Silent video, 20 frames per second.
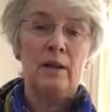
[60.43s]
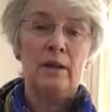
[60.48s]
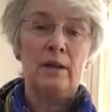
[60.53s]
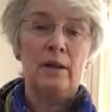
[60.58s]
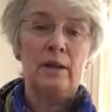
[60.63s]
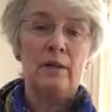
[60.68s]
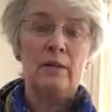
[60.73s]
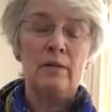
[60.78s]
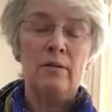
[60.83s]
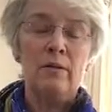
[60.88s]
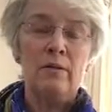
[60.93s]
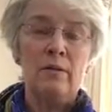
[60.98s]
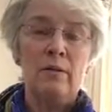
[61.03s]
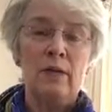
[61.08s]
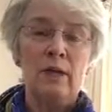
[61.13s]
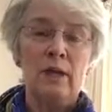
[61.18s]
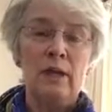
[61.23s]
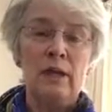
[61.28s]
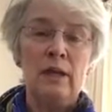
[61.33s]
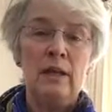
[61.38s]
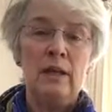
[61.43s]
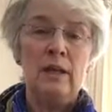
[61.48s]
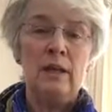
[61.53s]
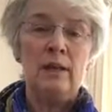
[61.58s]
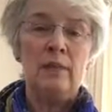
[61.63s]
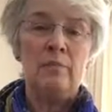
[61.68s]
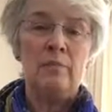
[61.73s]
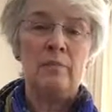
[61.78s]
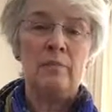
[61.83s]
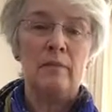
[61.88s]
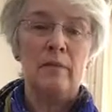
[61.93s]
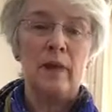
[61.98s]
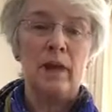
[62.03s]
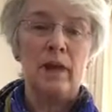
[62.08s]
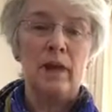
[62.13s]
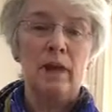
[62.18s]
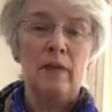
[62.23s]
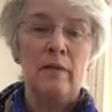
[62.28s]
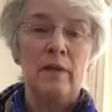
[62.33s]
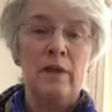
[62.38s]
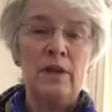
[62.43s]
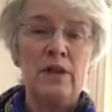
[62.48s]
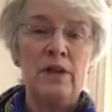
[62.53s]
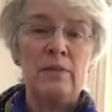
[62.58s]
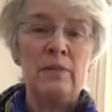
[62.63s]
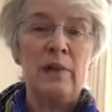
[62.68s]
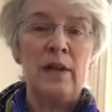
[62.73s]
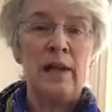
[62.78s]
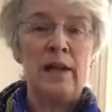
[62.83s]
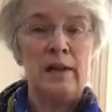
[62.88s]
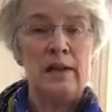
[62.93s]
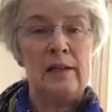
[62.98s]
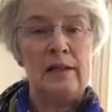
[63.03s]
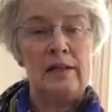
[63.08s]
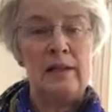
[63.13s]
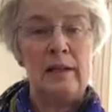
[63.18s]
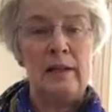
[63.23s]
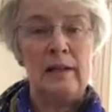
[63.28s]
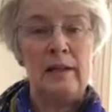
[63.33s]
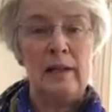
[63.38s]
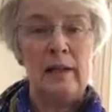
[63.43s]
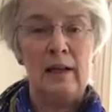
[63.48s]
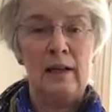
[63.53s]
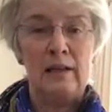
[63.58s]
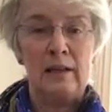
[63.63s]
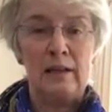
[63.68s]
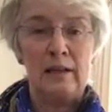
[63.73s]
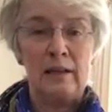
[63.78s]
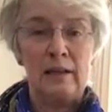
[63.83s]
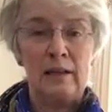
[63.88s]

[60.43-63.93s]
So the first place I'd like to